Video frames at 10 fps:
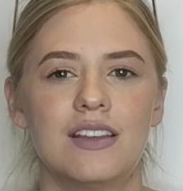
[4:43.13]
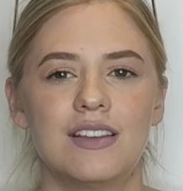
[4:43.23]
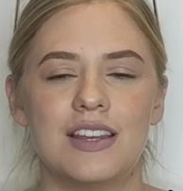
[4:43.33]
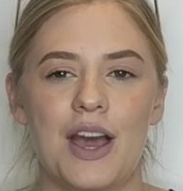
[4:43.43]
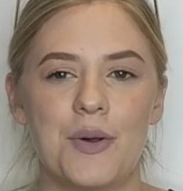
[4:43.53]

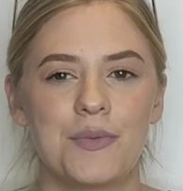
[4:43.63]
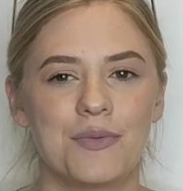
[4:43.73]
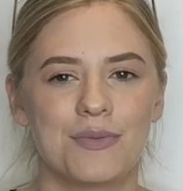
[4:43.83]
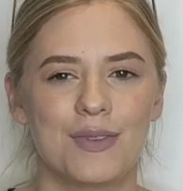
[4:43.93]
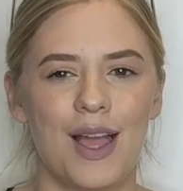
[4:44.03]
Now,
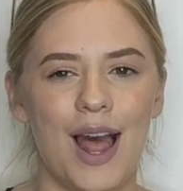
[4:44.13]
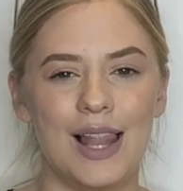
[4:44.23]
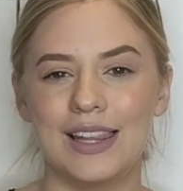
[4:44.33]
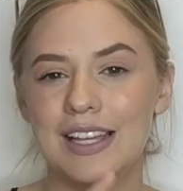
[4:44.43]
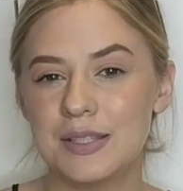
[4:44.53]

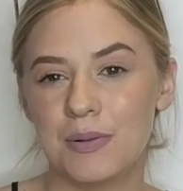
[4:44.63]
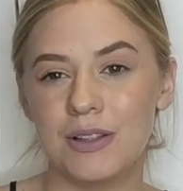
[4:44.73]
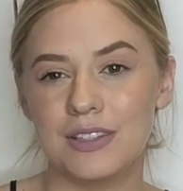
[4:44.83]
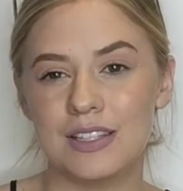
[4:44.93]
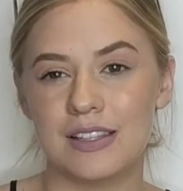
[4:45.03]
let's plot
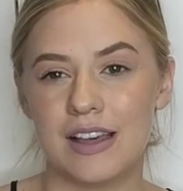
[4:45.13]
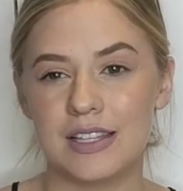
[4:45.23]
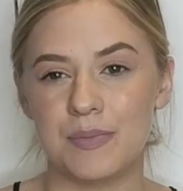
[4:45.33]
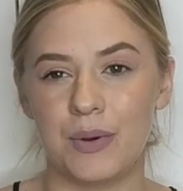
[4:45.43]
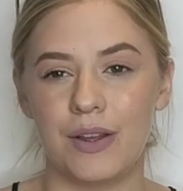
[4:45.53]
this
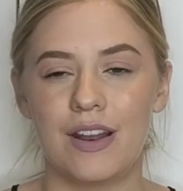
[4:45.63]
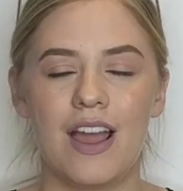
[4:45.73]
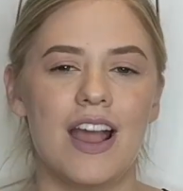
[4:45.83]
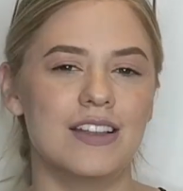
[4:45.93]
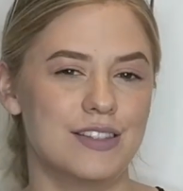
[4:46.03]
last point
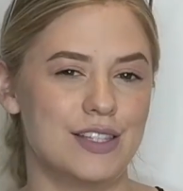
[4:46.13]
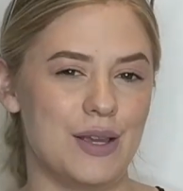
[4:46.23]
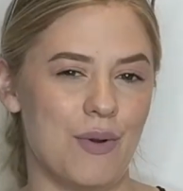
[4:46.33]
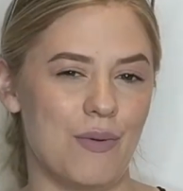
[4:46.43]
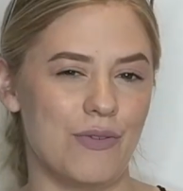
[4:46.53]
and see
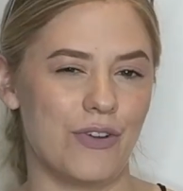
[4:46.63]
what we've